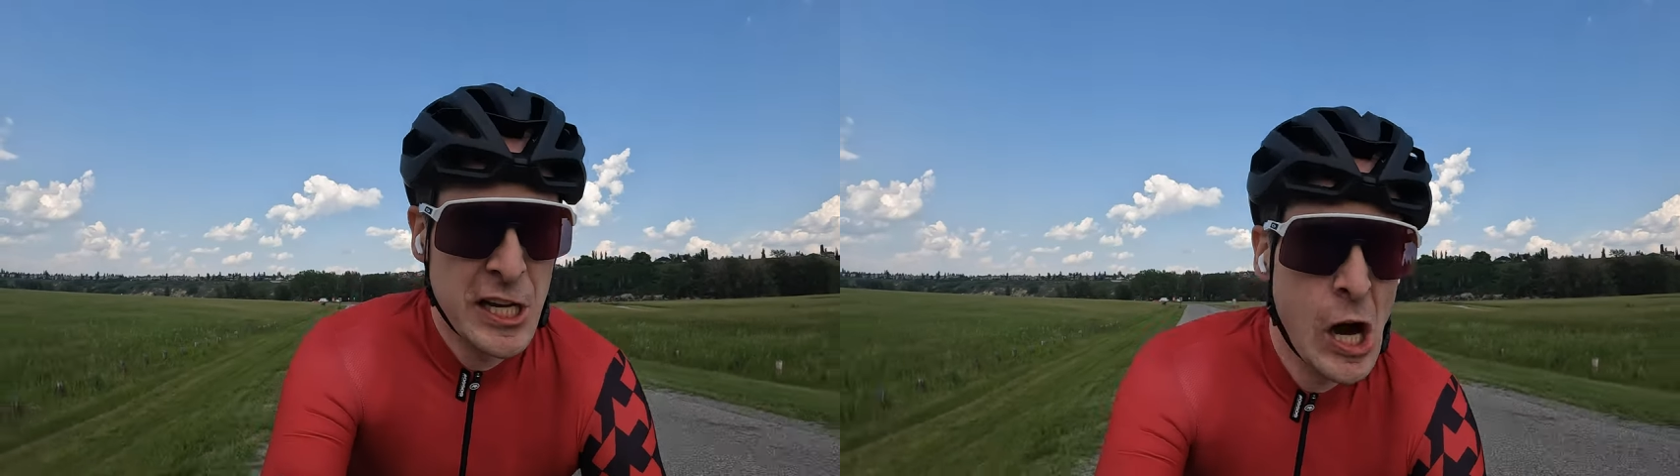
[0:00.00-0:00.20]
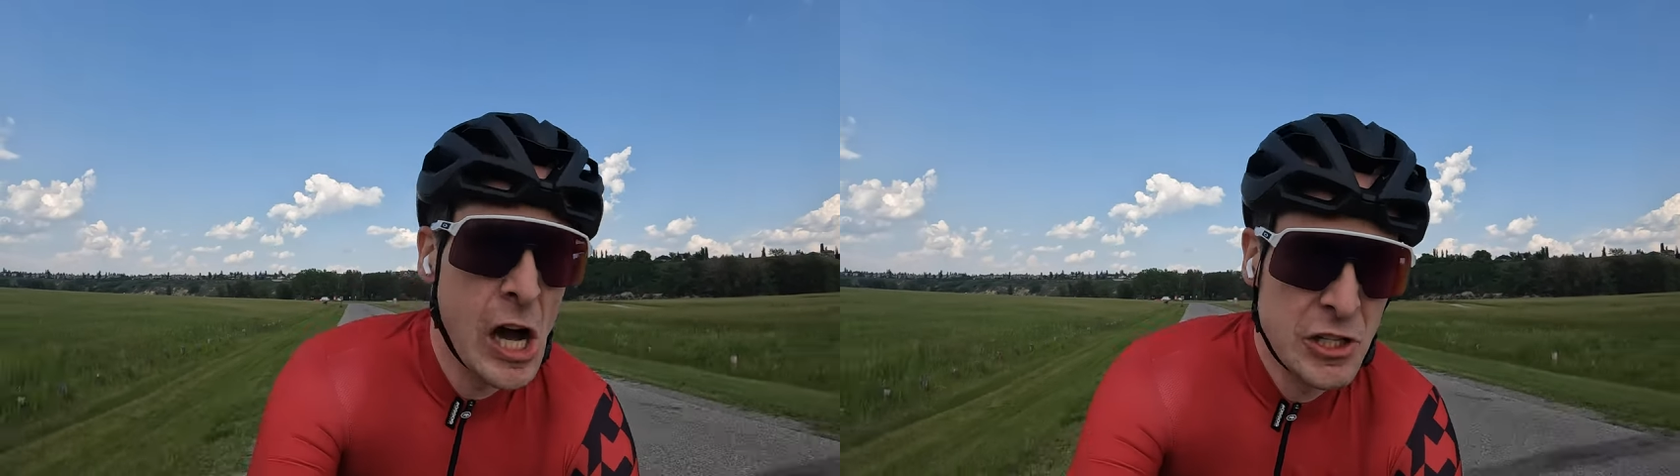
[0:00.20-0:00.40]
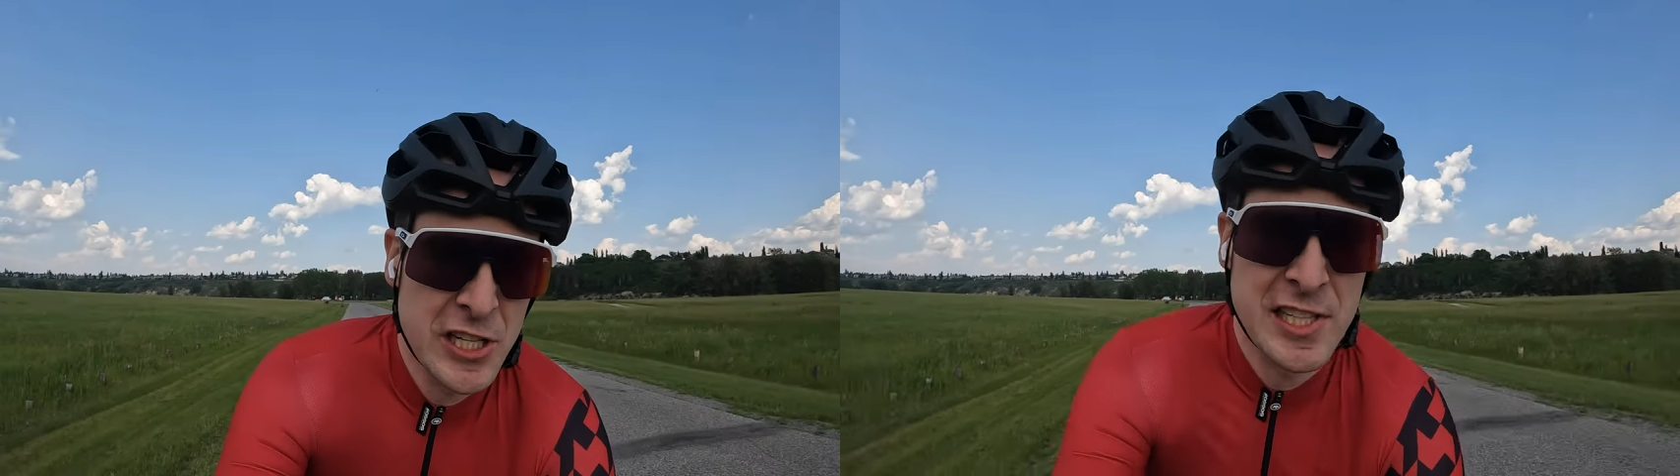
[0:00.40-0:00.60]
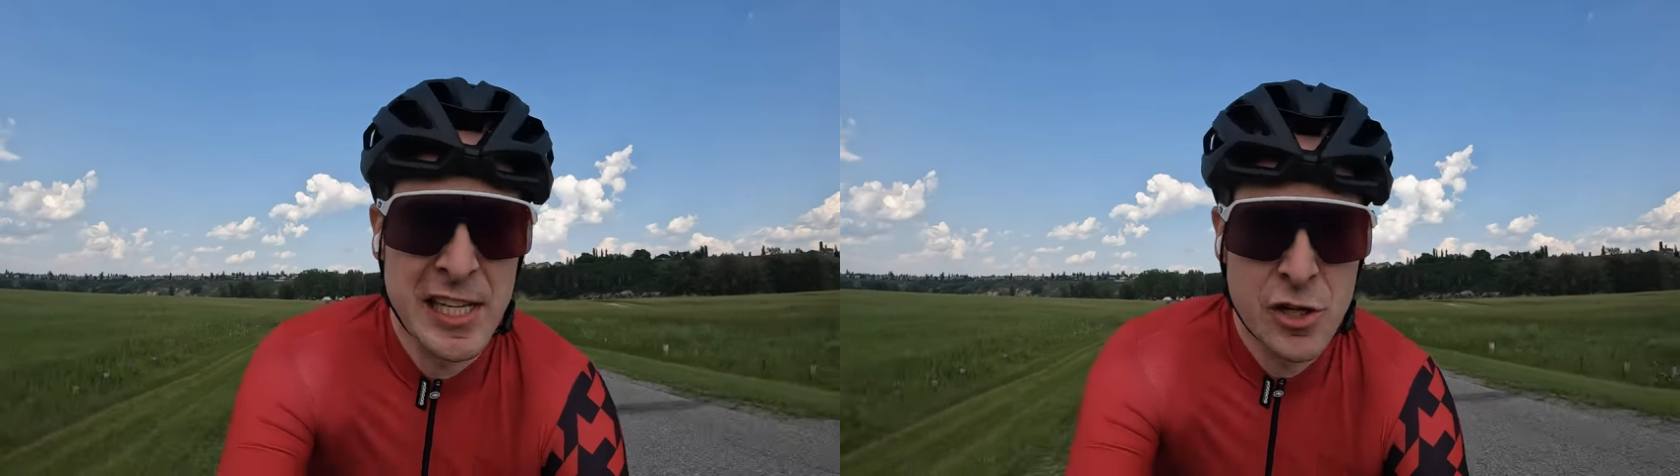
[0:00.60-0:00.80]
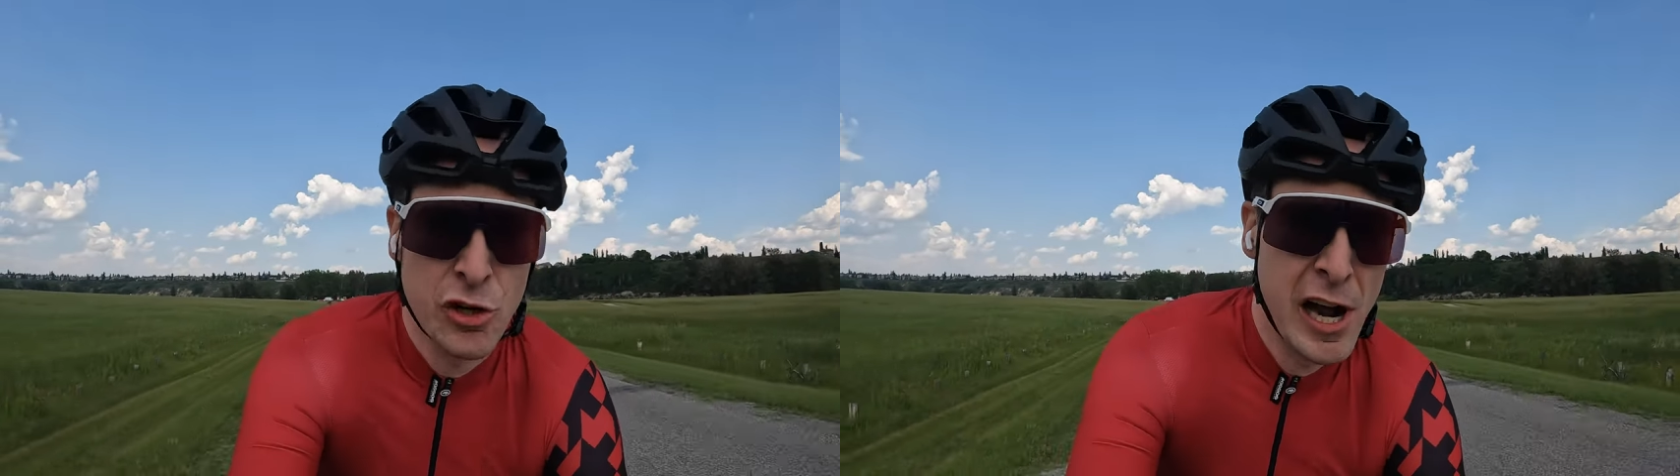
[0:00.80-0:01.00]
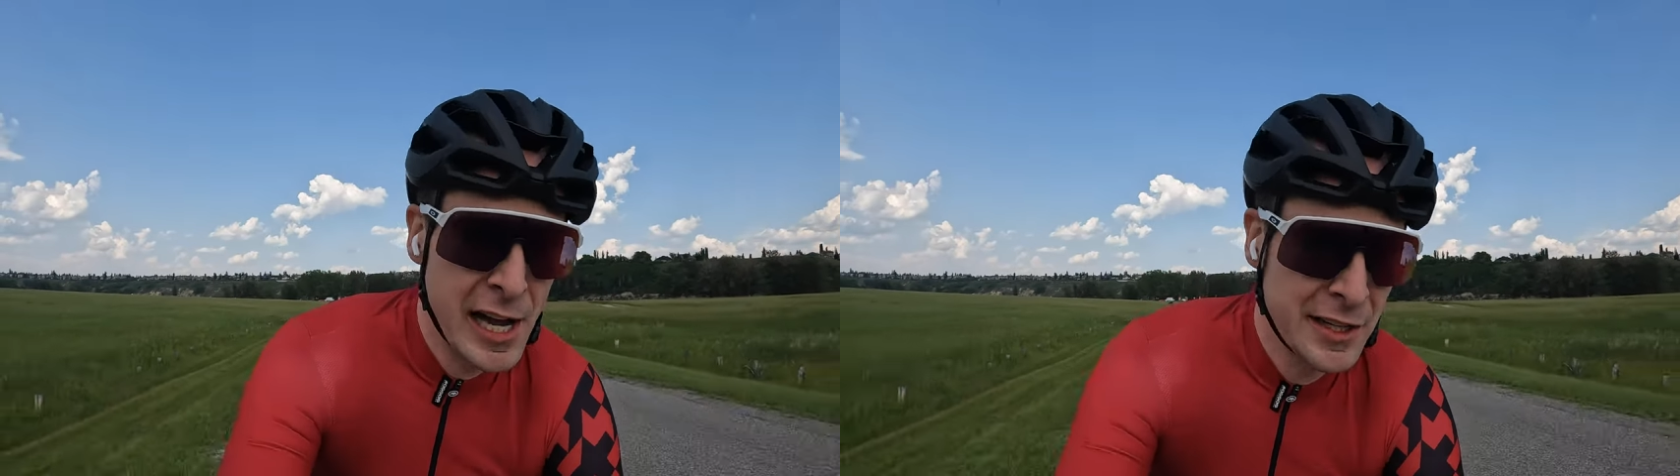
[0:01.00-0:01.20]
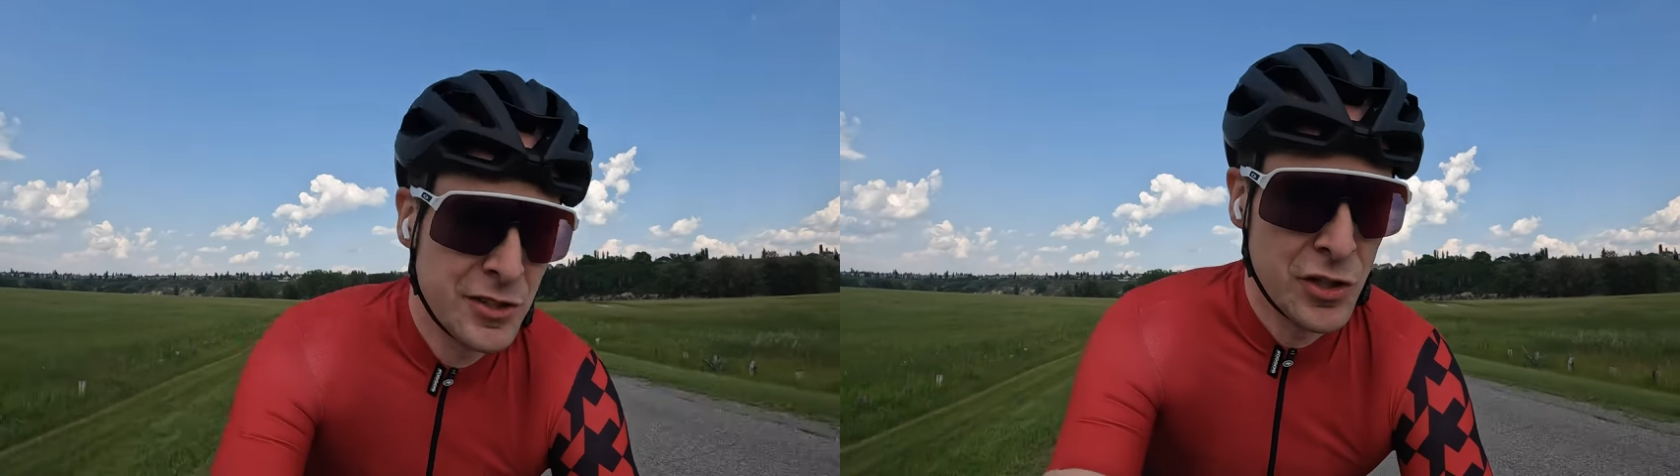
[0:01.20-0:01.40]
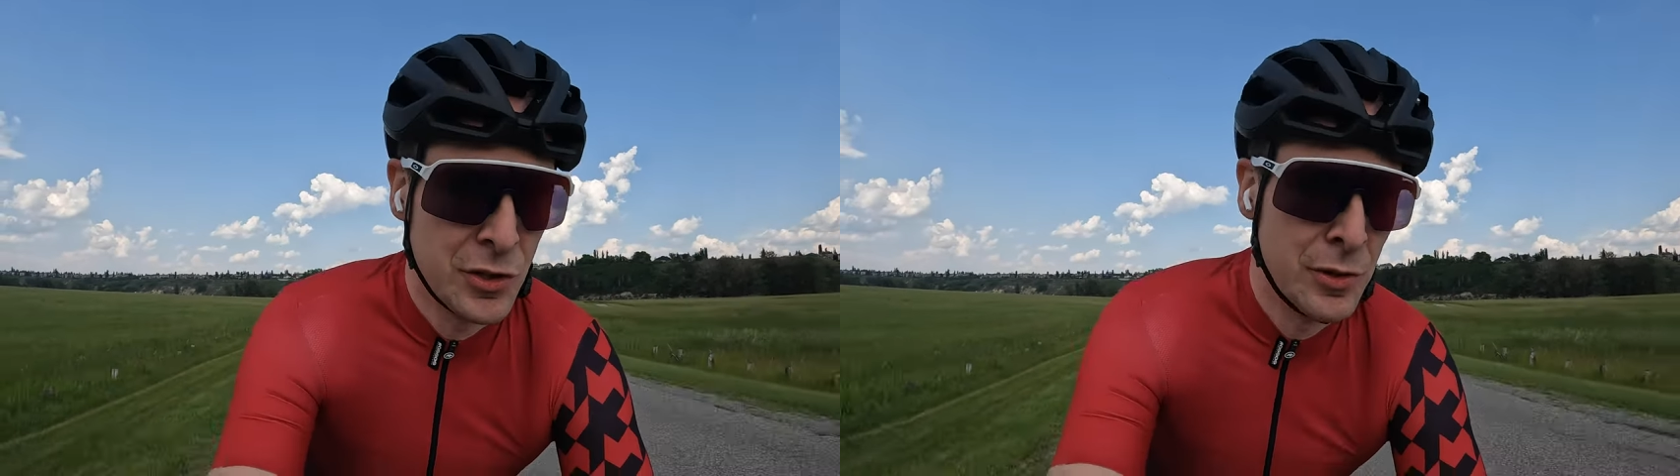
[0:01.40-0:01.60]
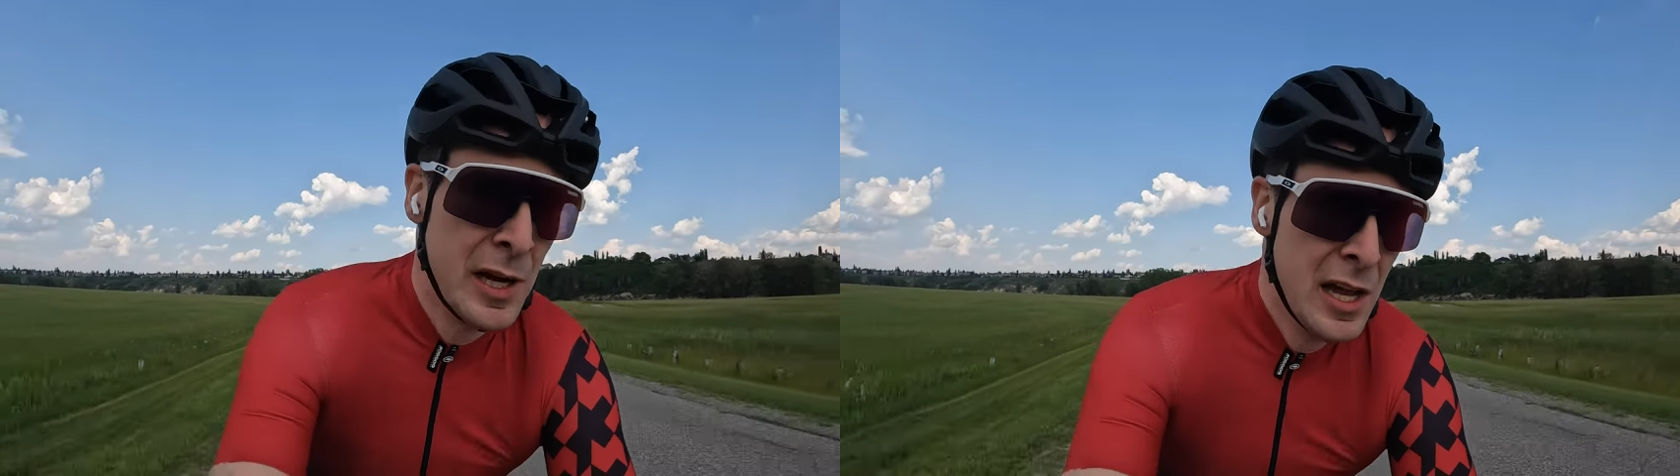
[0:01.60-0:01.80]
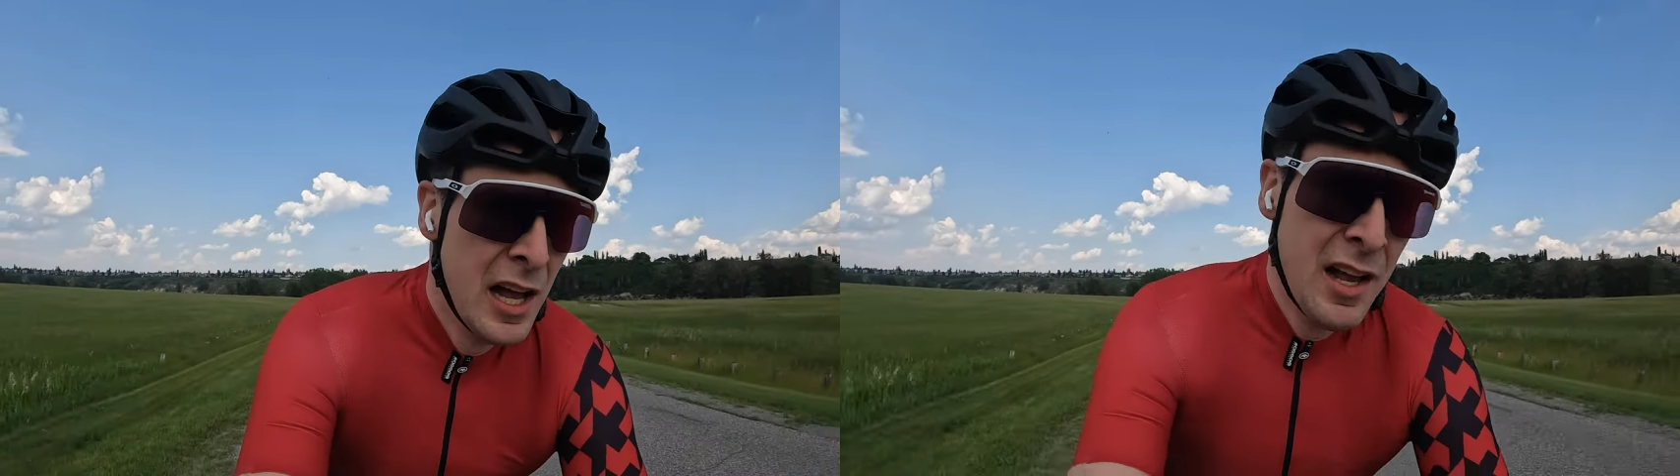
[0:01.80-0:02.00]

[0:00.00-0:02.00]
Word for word: consciously trying to